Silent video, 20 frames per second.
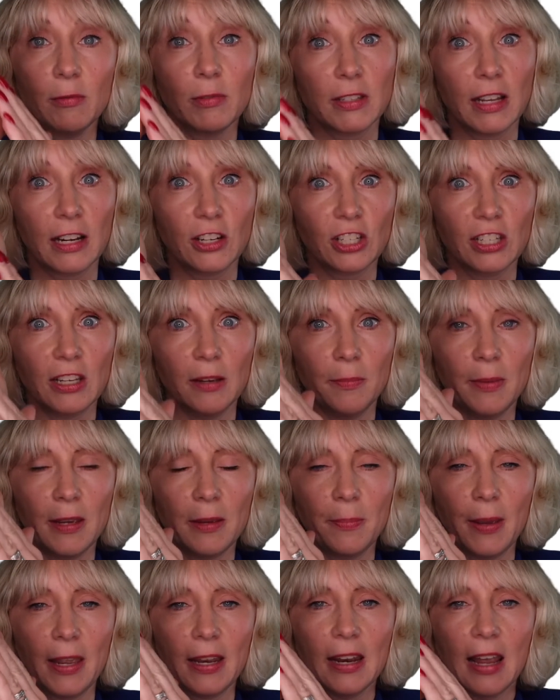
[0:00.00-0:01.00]
It's actually a
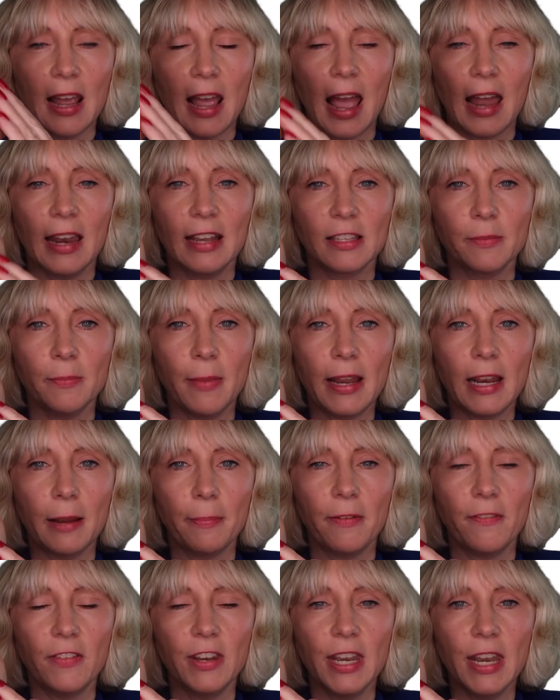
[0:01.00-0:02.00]
big bit, and it's made
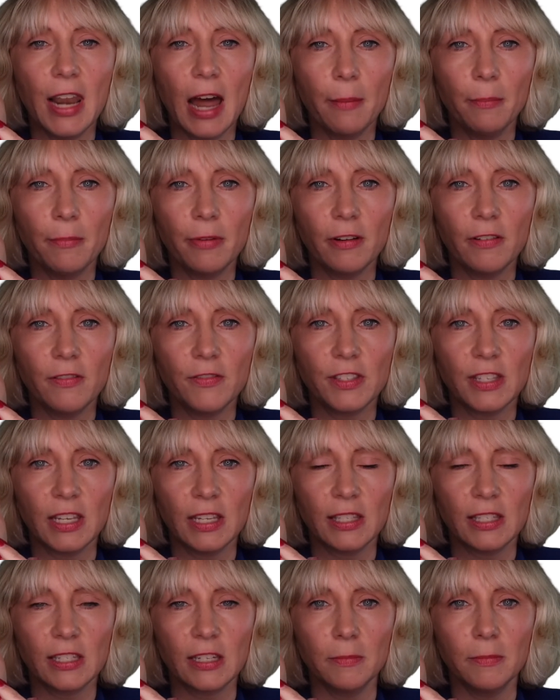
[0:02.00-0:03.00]
up of a number of
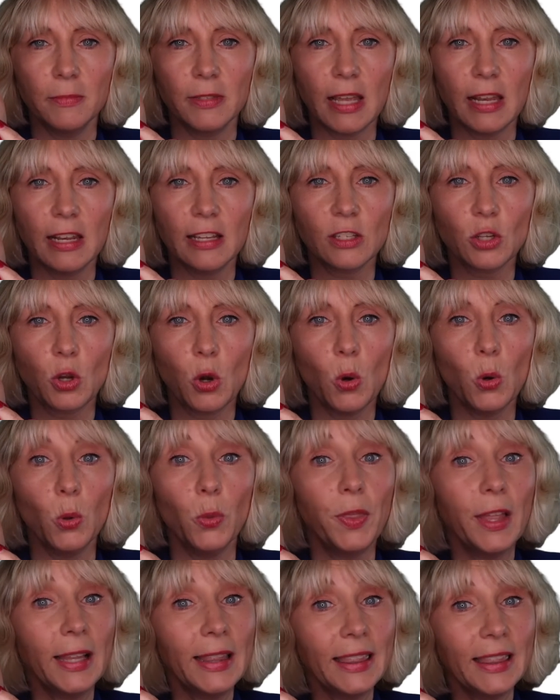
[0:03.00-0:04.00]
systems, and it's
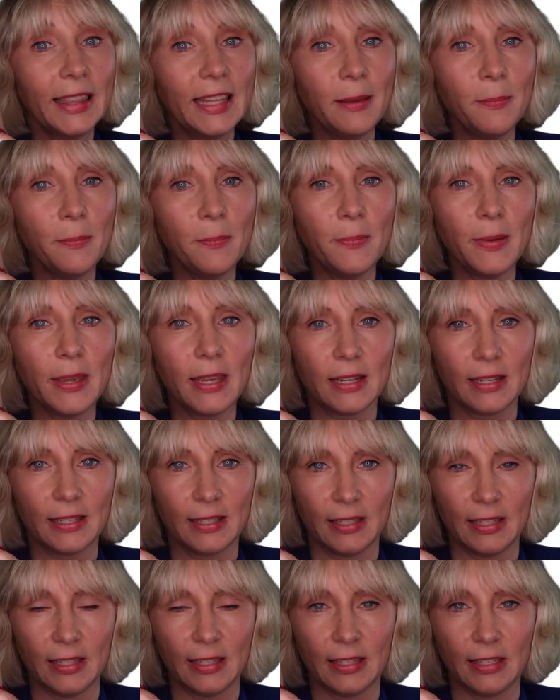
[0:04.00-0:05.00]
called the limbic
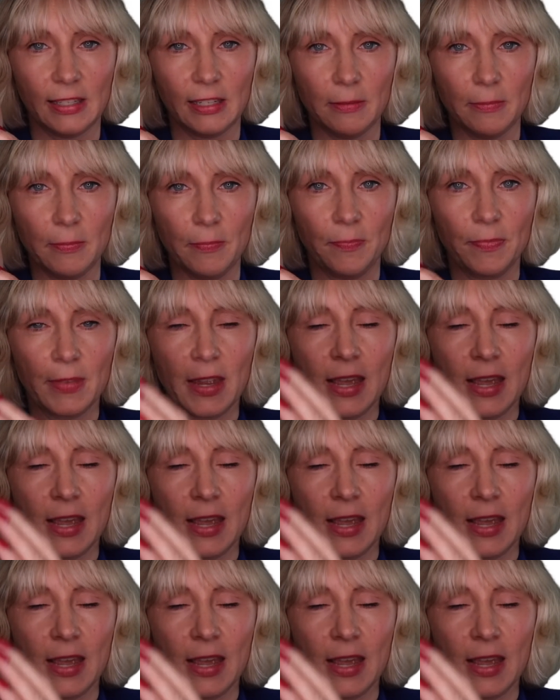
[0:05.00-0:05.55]
system.